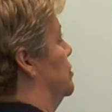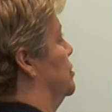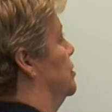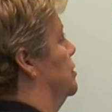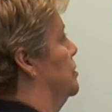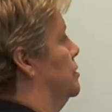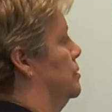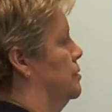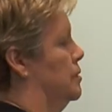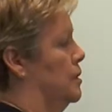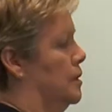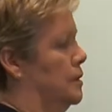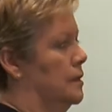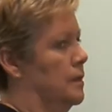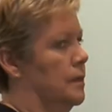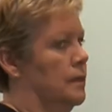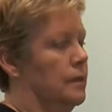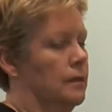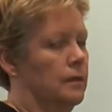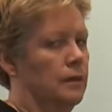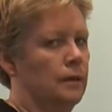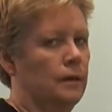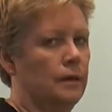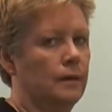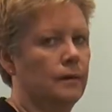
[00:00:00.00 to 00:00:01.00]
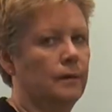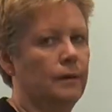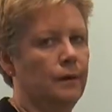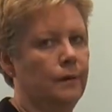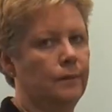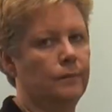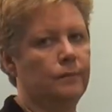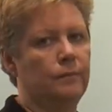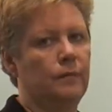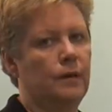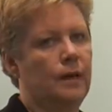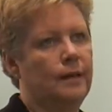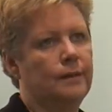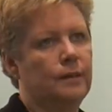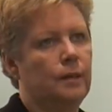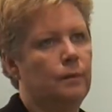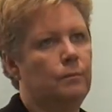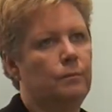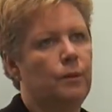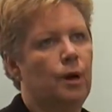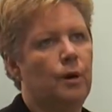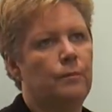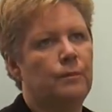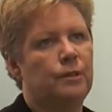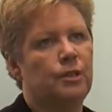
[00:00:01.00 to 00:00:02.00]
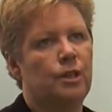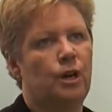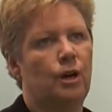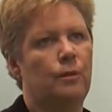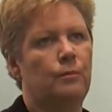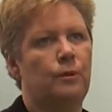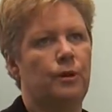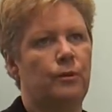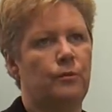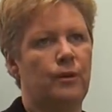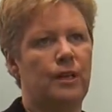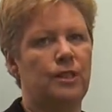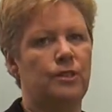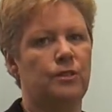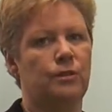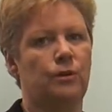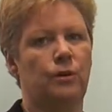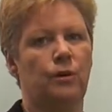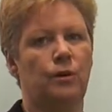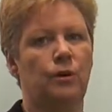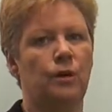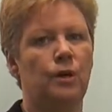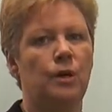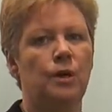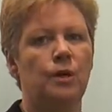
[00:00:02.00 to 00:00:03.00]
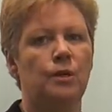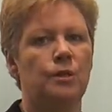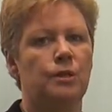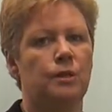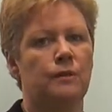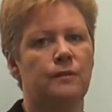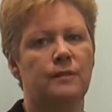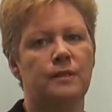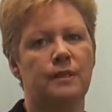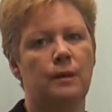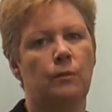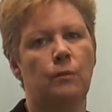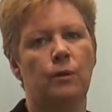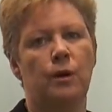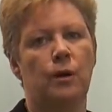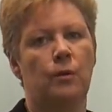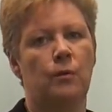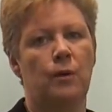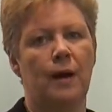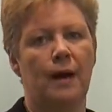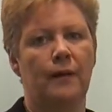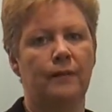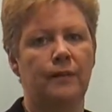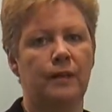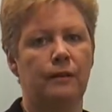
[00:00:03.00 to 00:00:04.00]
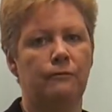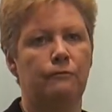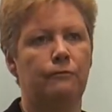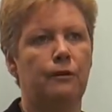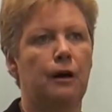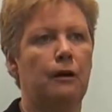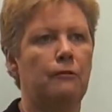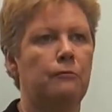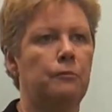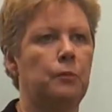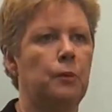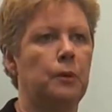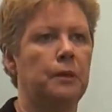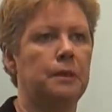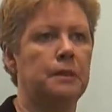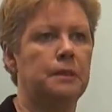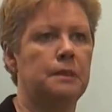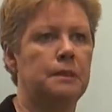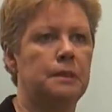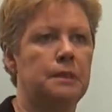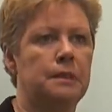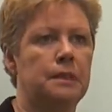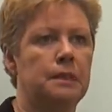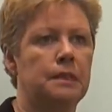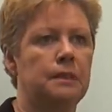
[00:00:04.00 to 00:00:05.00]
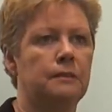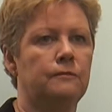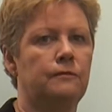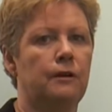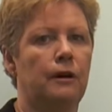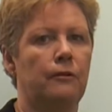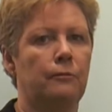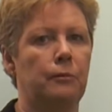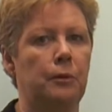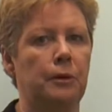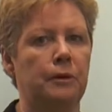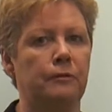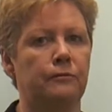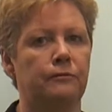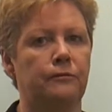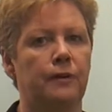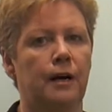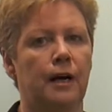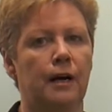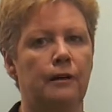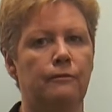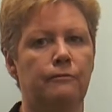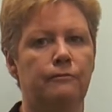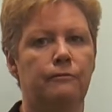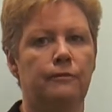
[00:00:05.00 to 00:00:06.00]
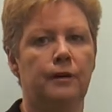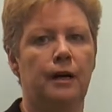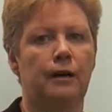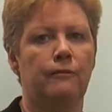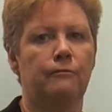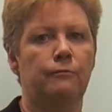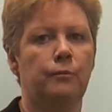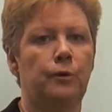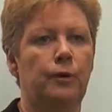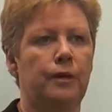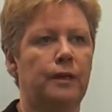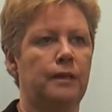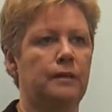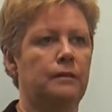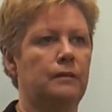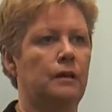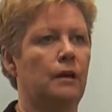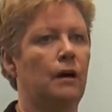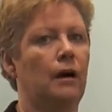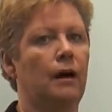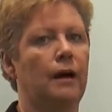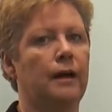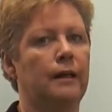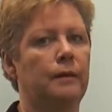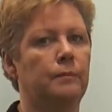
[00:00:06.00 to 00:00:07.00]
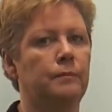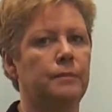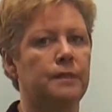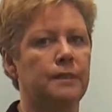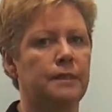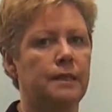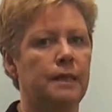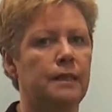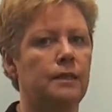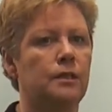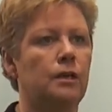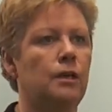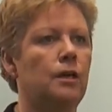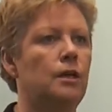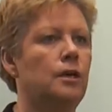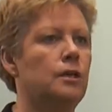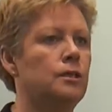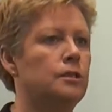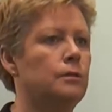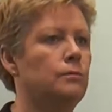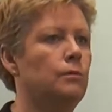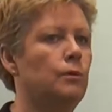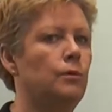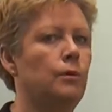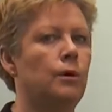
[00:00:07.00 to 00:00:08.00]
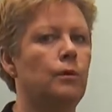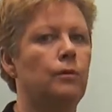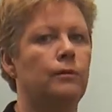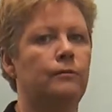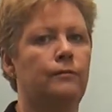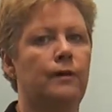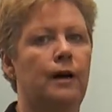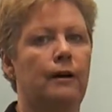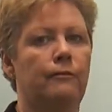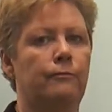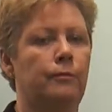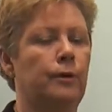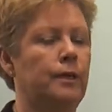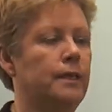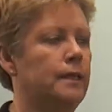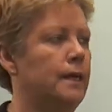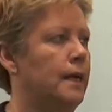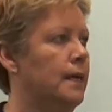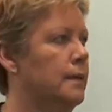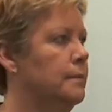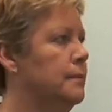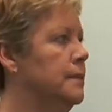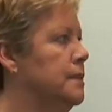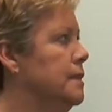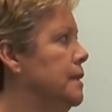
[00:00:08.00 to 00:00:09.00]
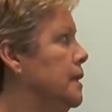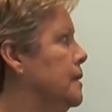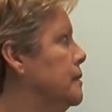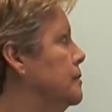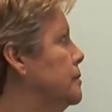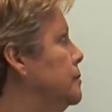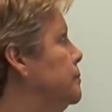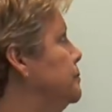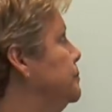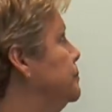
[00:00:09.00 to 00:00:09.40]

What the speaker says: So at the moment, home loan rates are sort of somewhere around there, 5.6, 5.5, 5.9%. So we'll work with 5.8%.